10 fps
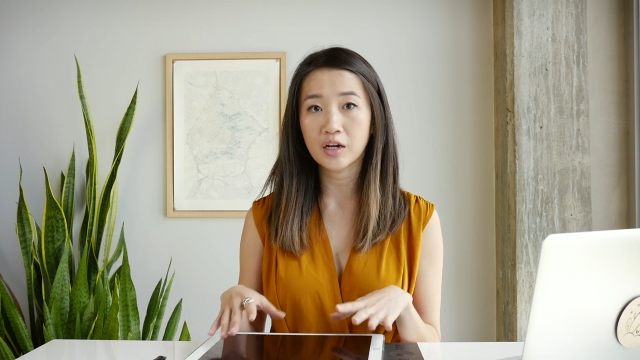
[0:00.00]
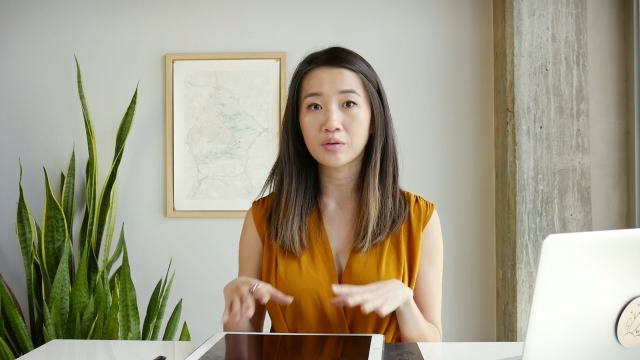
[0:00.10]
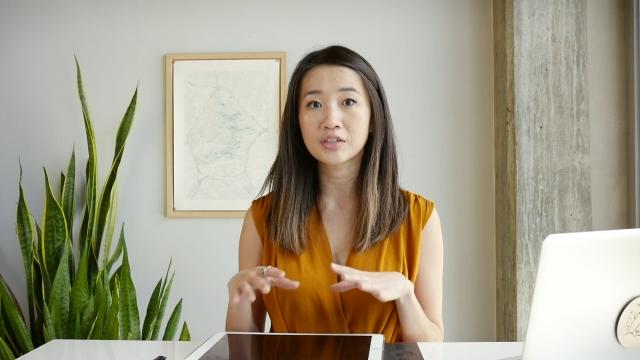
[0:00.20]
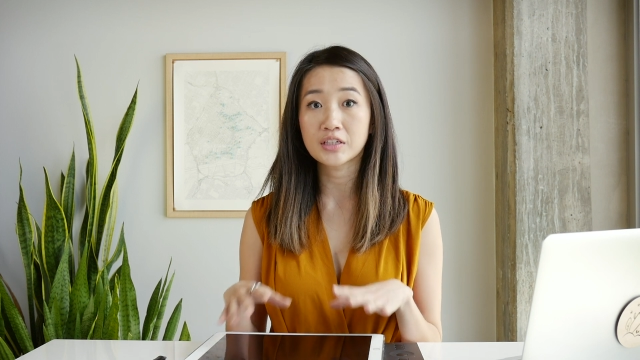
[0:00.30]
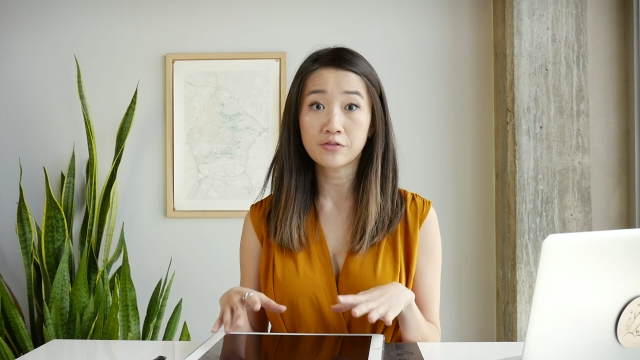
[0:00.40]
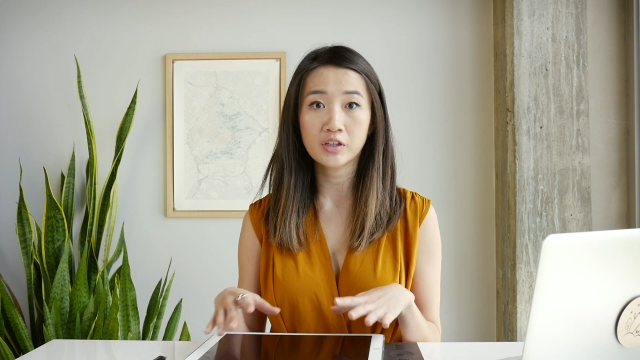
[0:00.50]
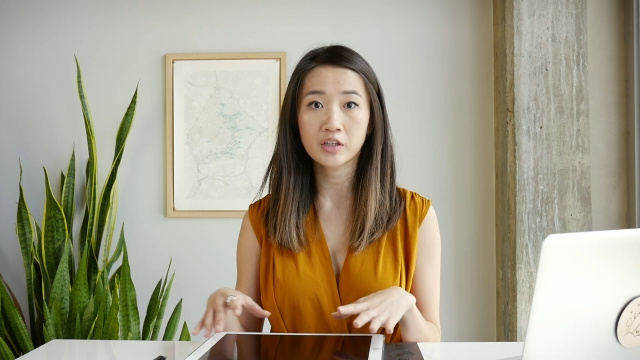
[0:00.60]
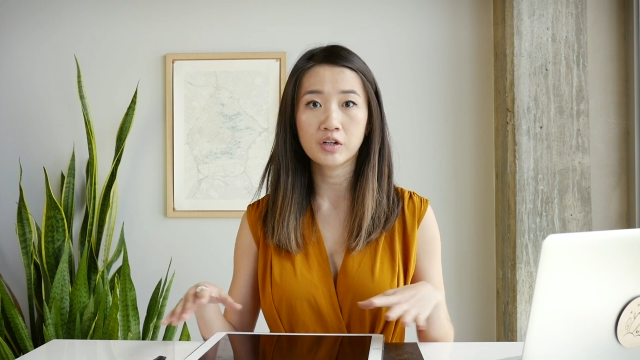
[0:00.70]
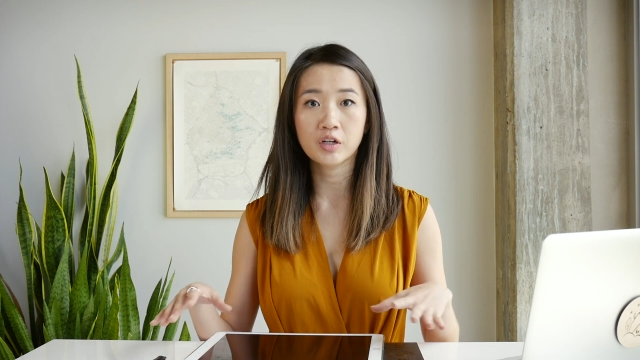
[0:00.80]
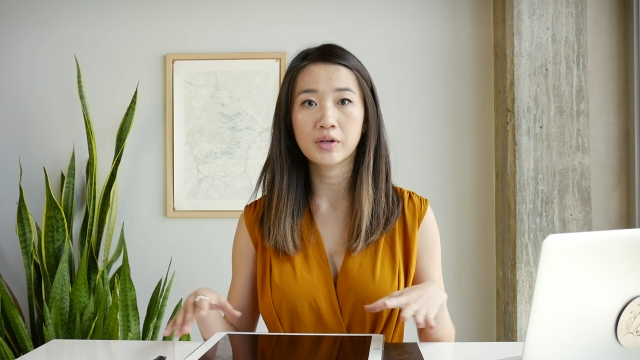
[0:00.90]
I would
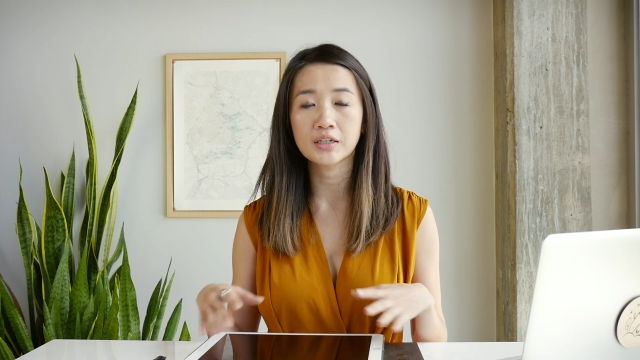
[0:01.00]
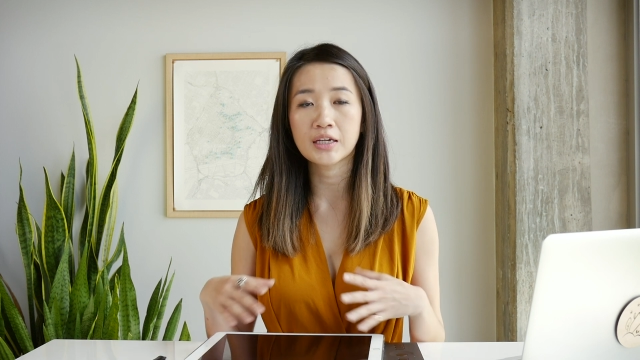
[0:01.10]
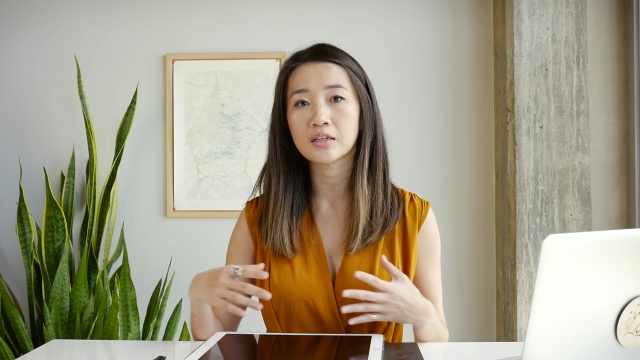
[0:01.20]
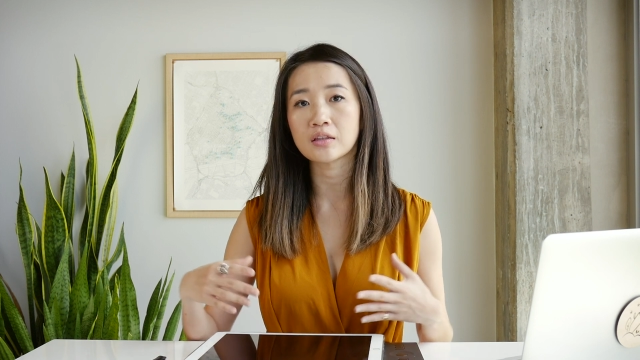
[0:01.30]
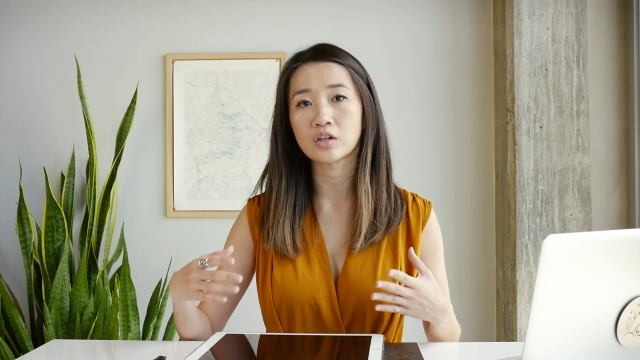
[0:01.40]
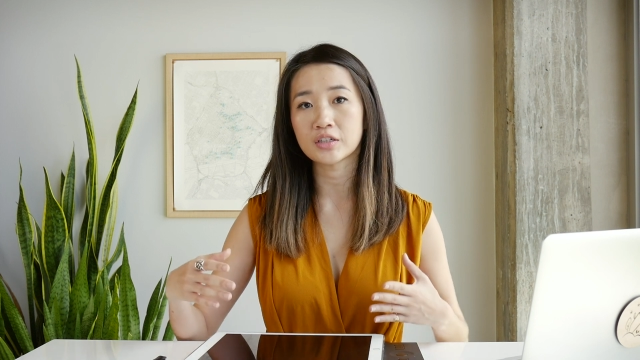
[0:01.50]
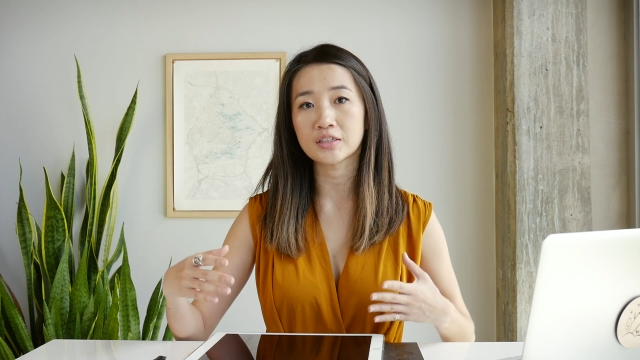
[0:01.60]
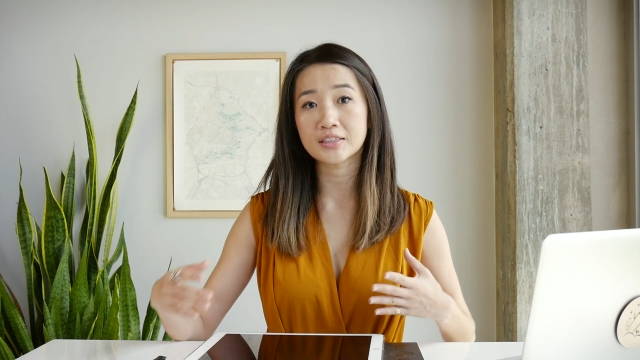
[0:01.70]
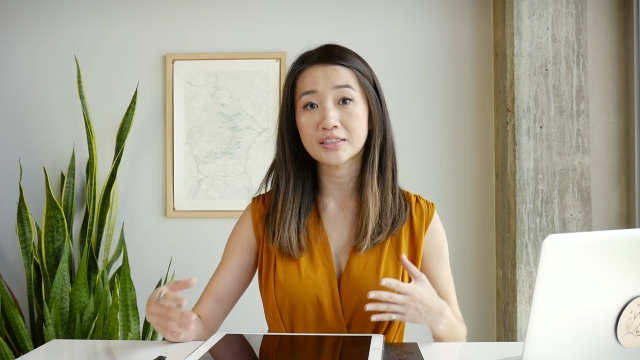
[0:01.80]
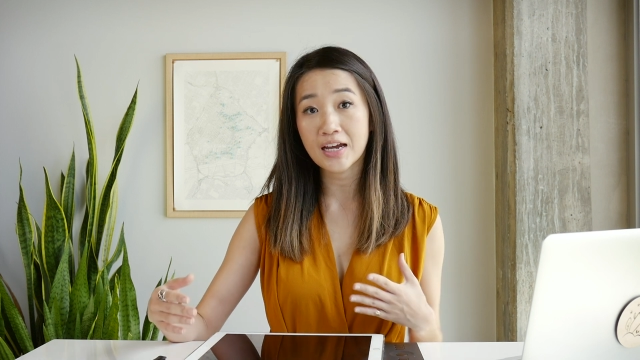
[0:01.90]
definitely recommend getting the
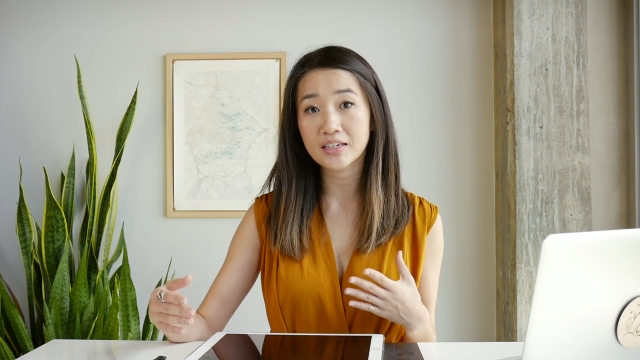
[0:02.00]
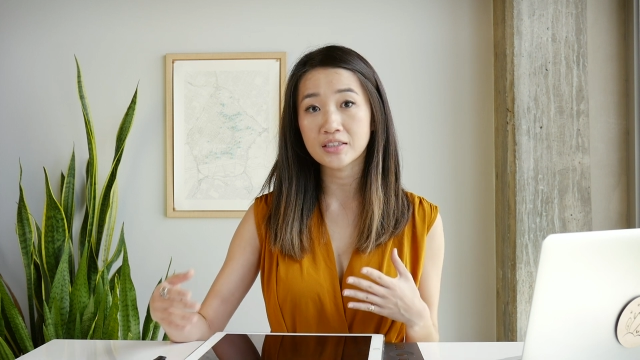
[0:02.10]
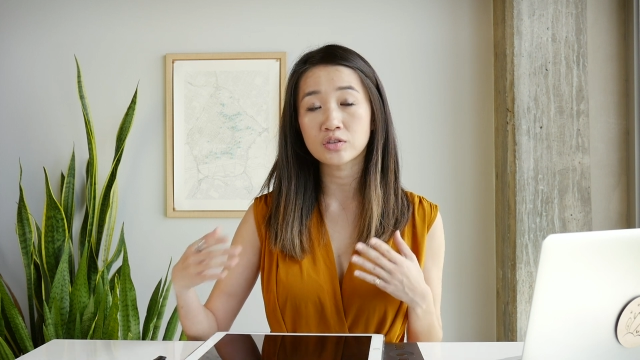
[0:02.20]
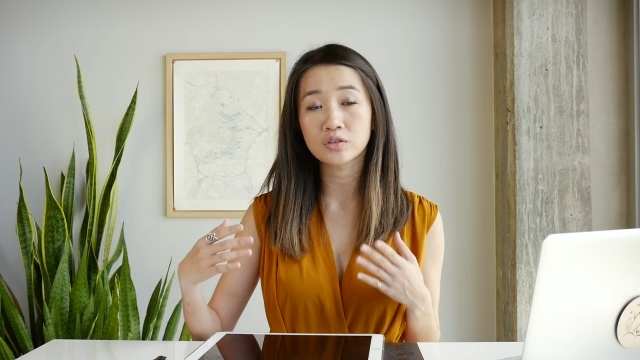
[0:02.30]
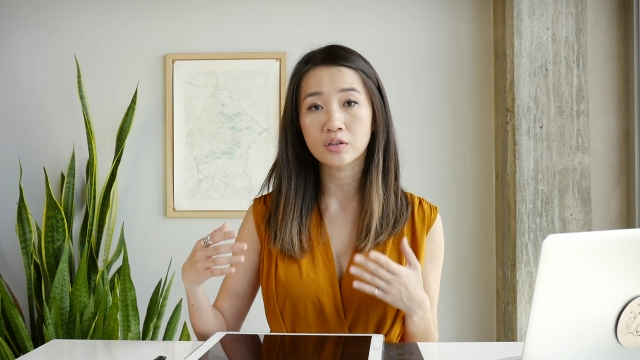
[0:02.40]
largest size